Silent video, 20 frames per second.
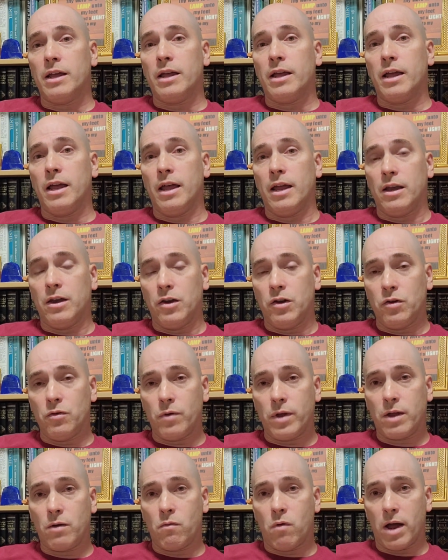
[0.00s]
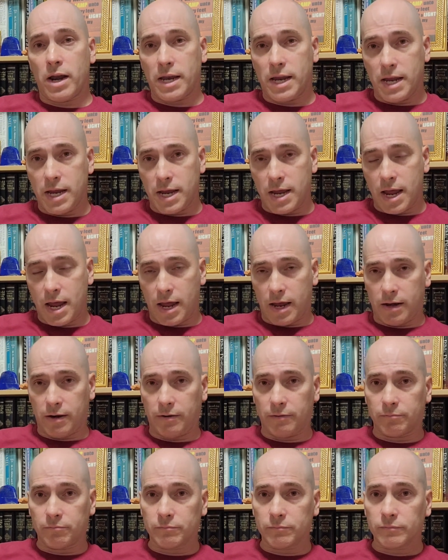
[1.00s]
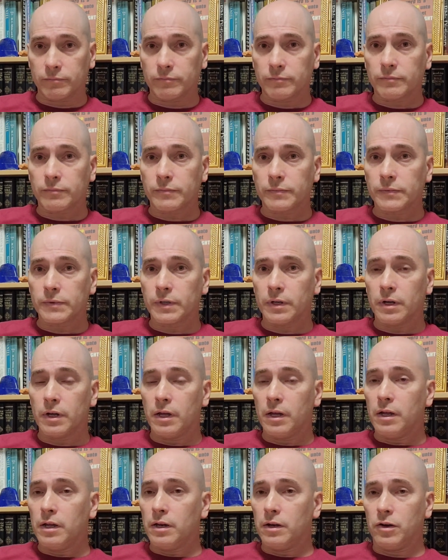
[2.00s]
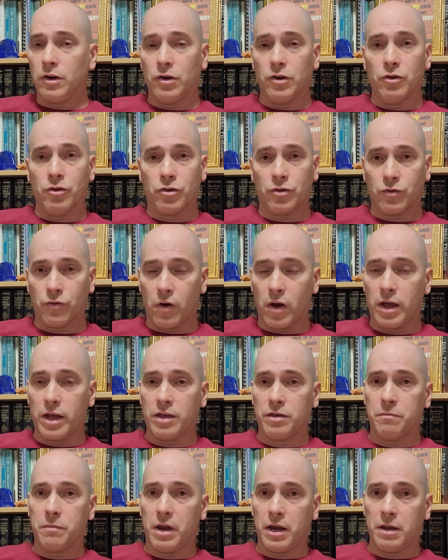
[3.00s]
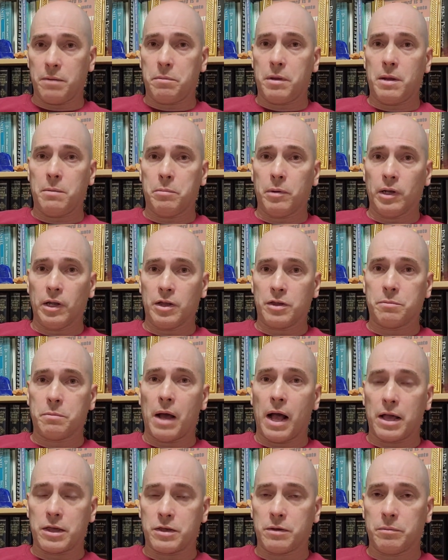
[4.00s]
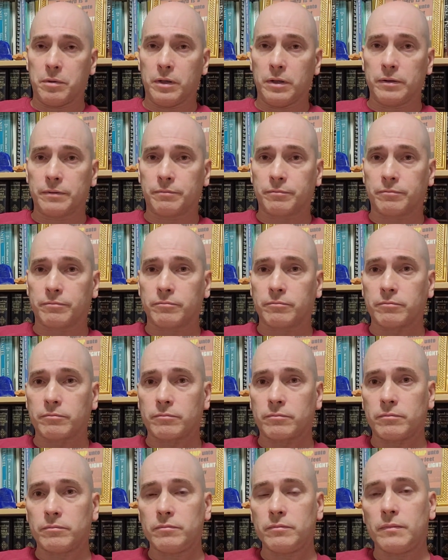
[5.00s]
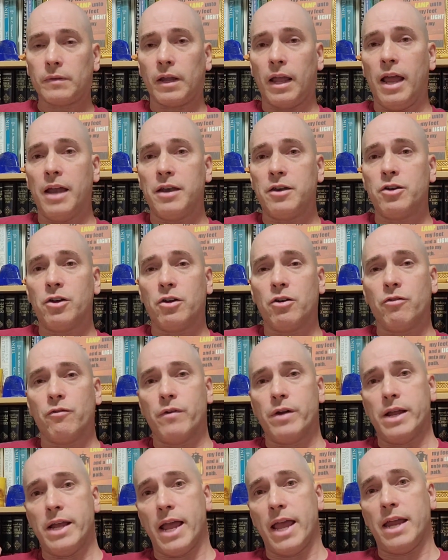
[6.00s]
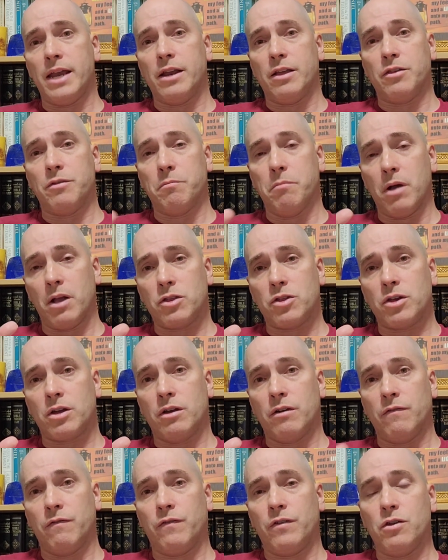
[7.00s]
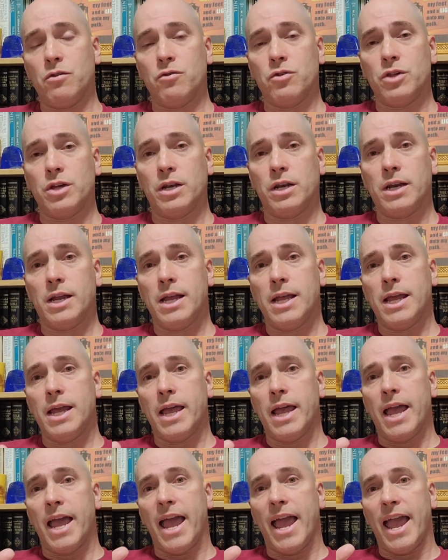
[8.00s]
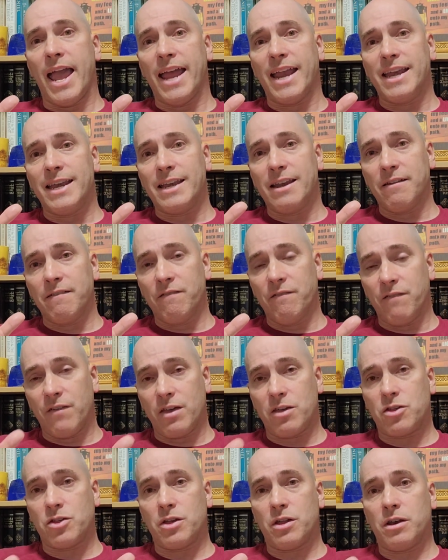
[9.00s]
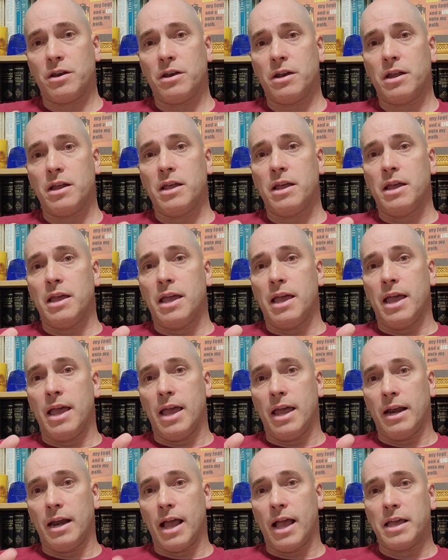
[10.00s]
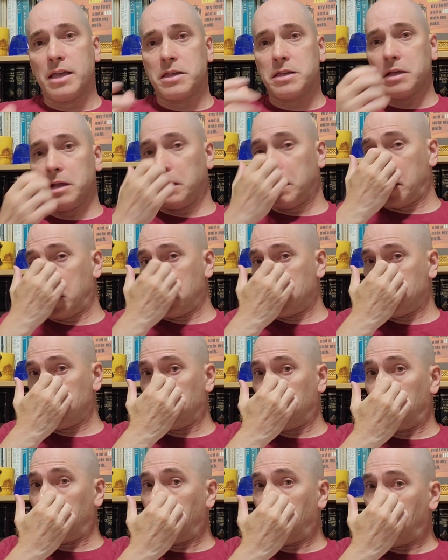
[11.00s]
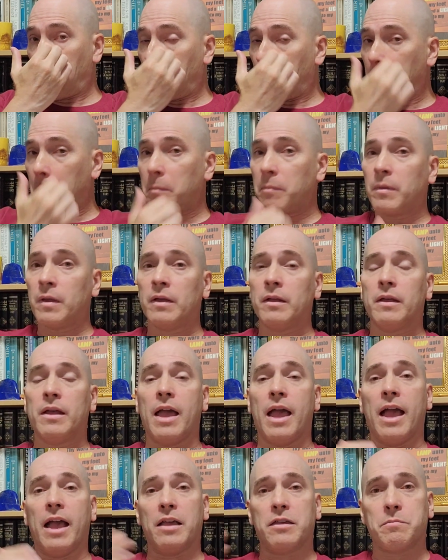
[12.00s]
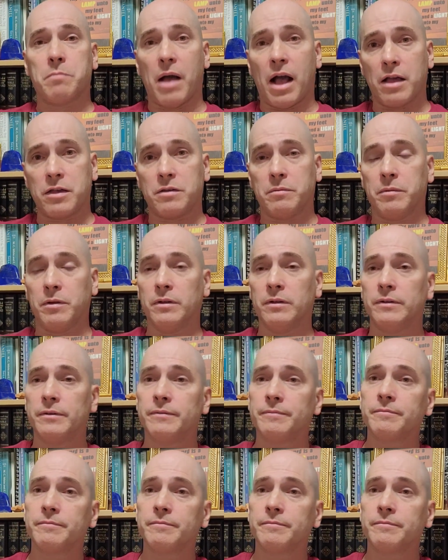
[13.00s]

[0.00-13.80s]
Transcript: in doing what he can to destroy as many people as possible and to create as much confusion and division and isolation as possible.